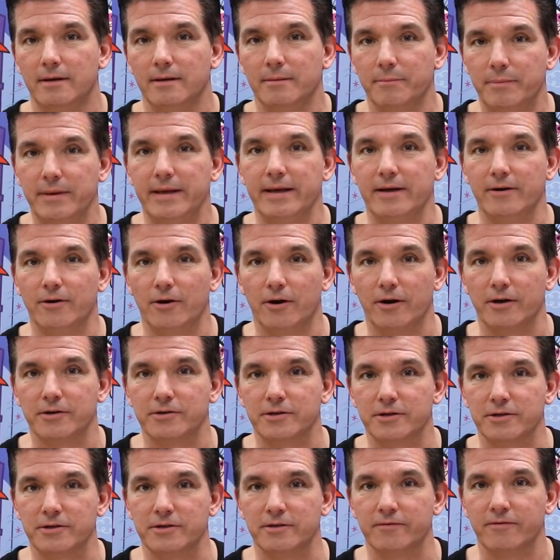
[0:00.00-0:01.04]
being an
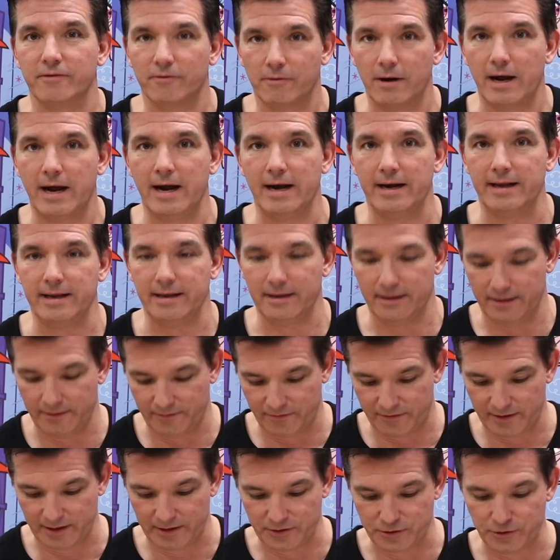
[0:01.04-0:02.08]
artist, is the variety of
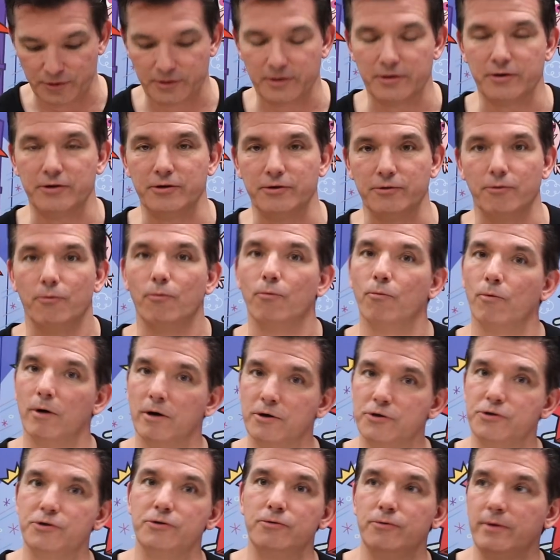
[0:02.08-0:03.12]
things you can do
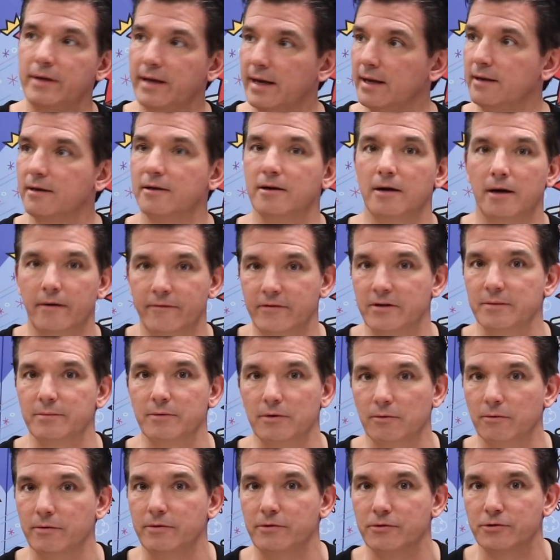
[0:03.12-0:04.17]
once you get
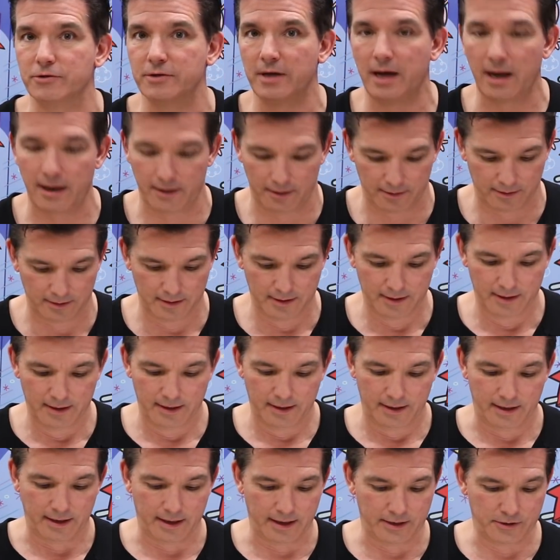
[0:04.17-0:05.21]
comfortable with your style.
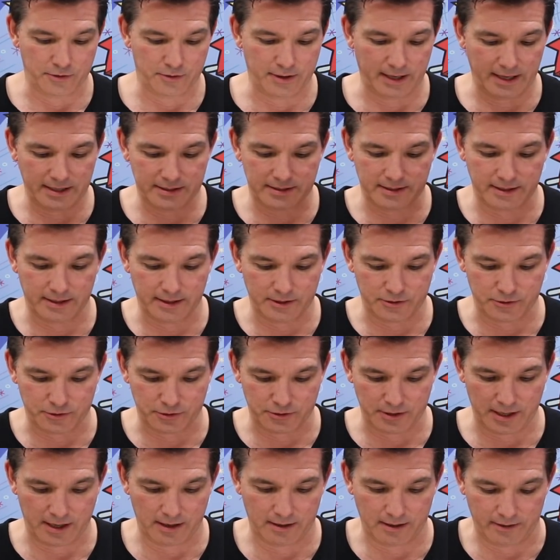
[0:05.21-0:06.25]
And you guys can get your
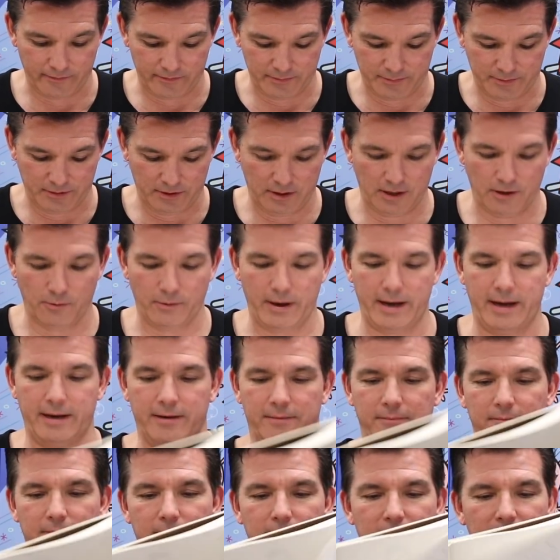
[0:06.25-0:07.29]
style comfortable. Oh wait,
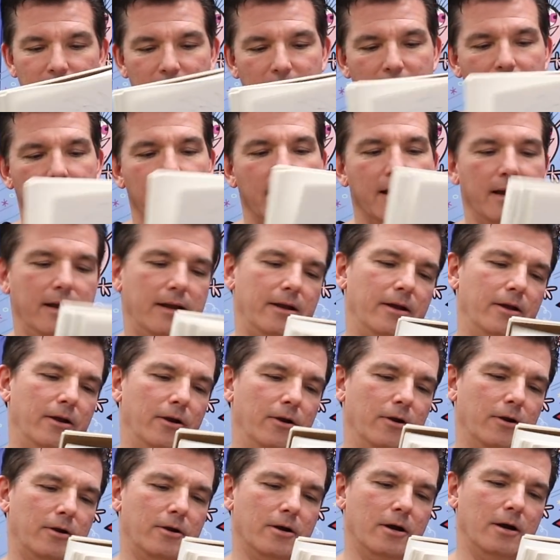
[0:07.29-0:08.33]

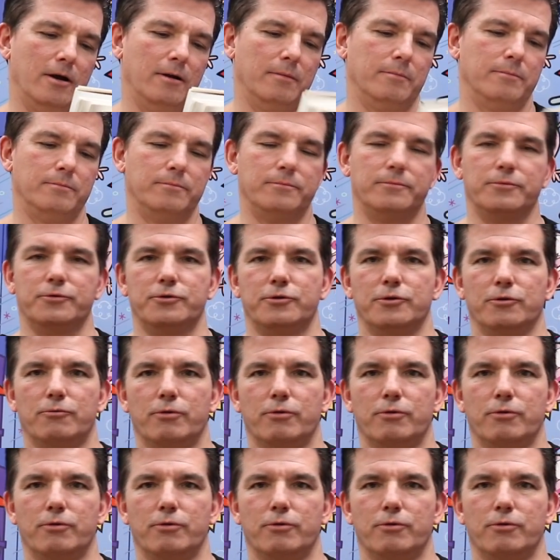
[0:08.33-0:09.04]
here comes the